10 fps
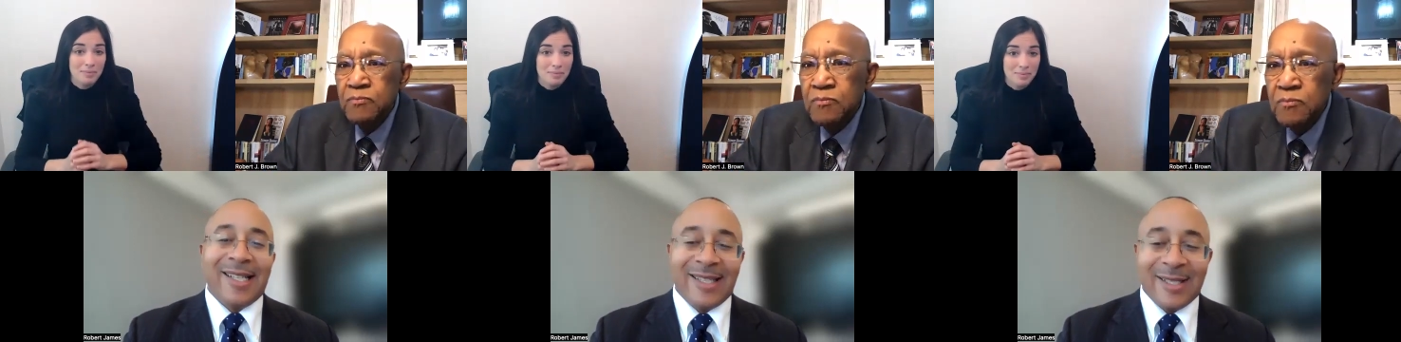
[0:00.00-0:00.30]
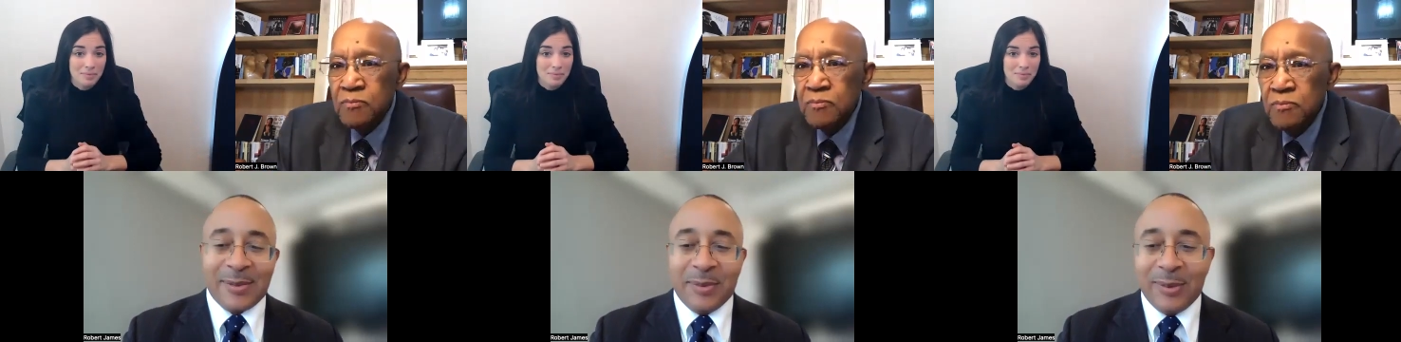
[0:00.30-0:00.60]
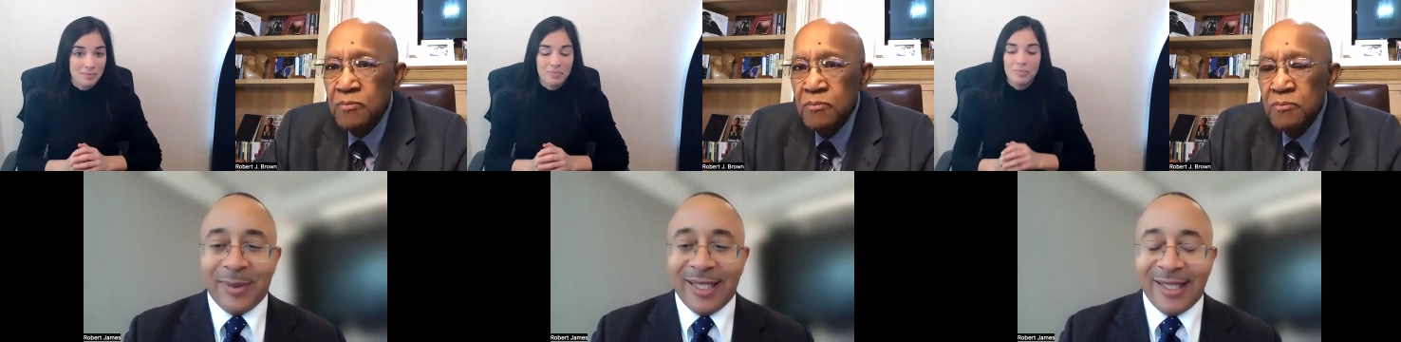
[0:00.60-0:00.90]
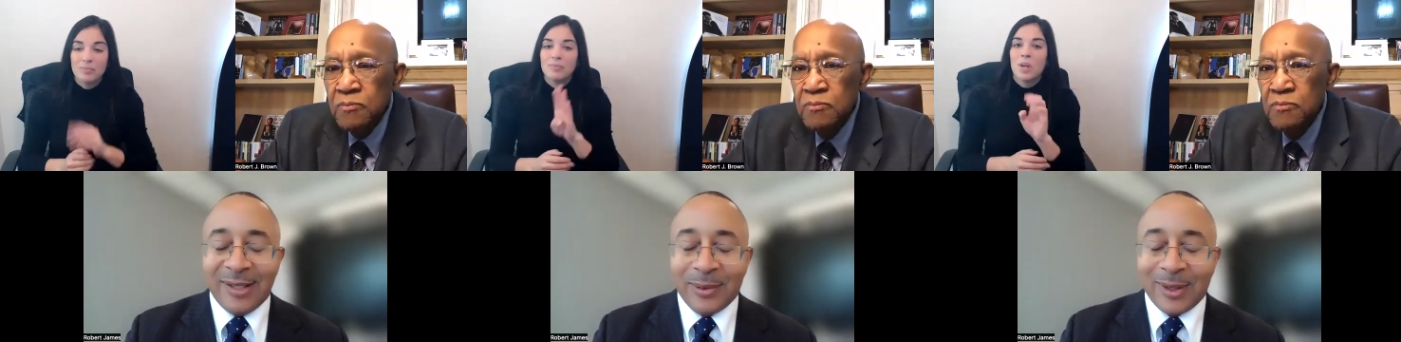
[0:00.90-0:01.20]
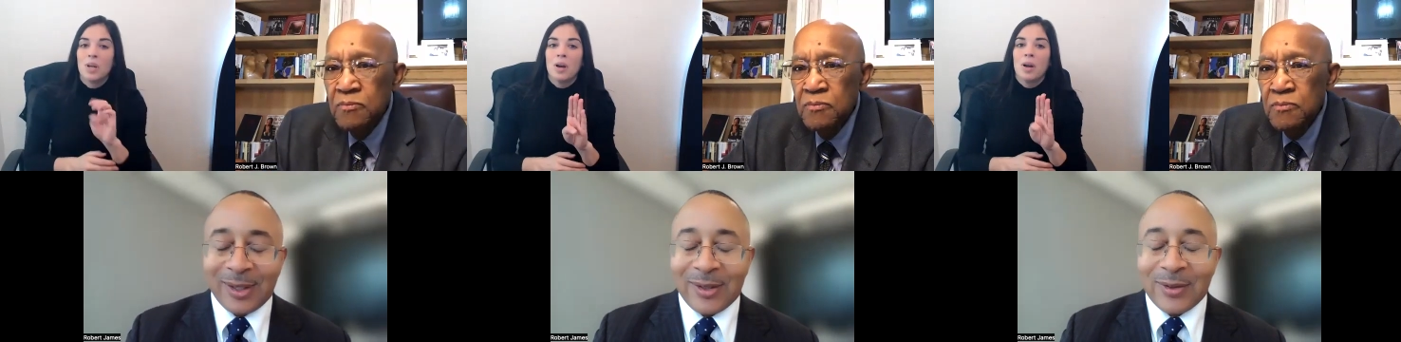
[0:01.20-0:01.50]
Speaker 1: take this moment. I know
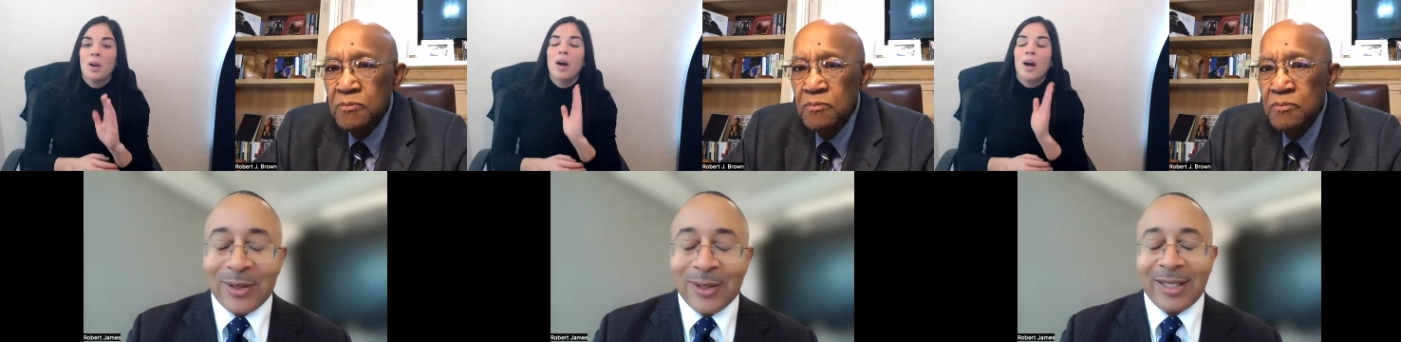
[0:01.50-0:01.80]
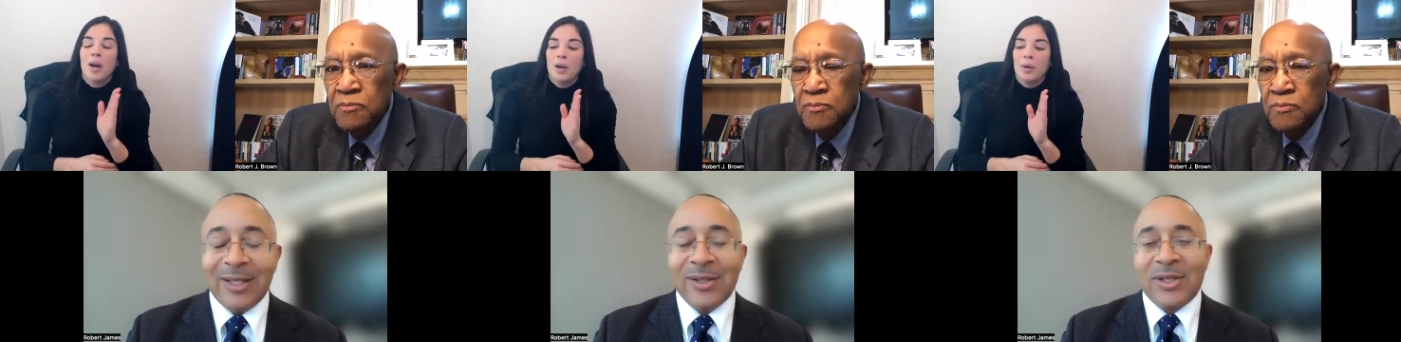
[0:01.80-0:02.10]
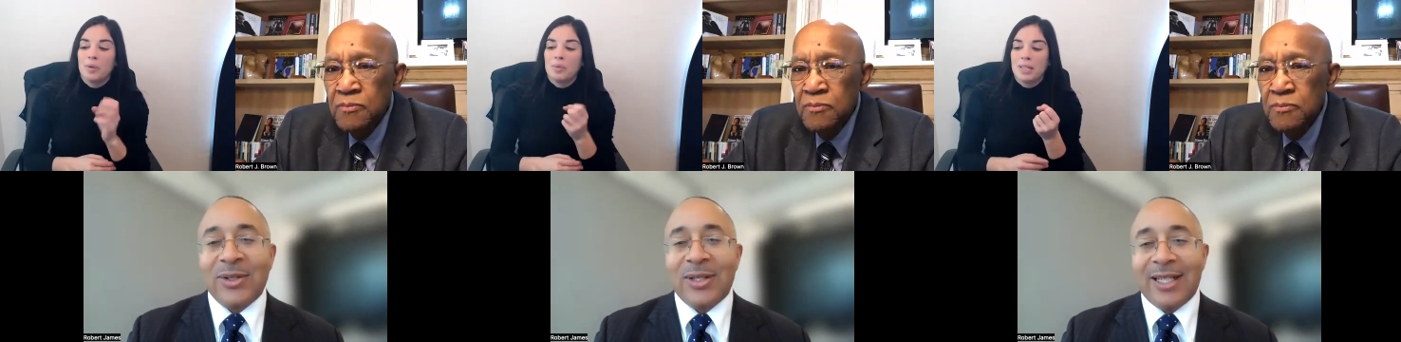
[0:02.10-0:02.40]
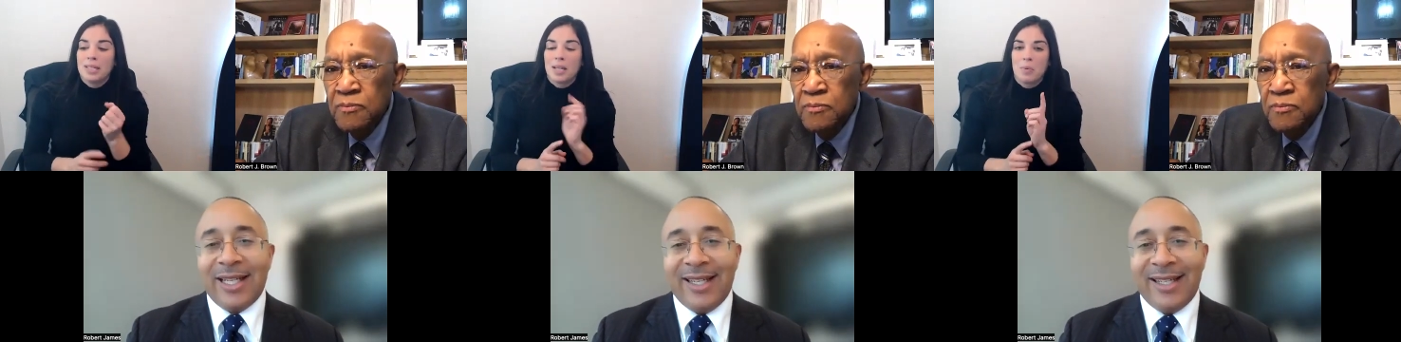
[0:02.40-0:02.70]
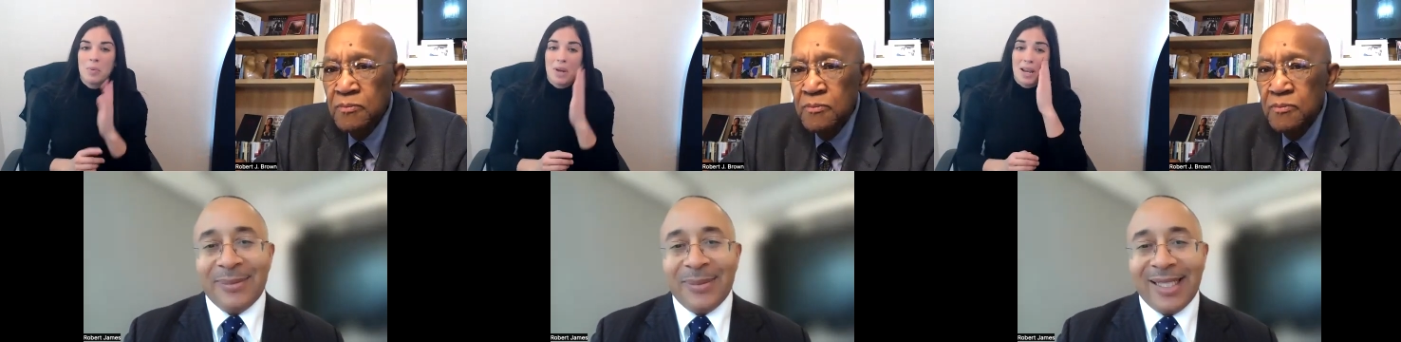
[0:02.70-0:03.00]
we're growing close to our
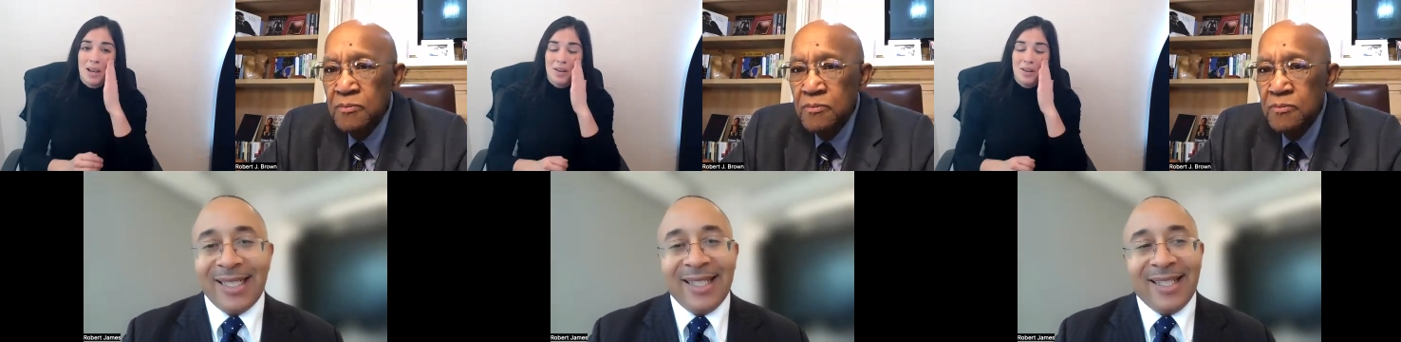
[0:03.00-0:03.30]
end, but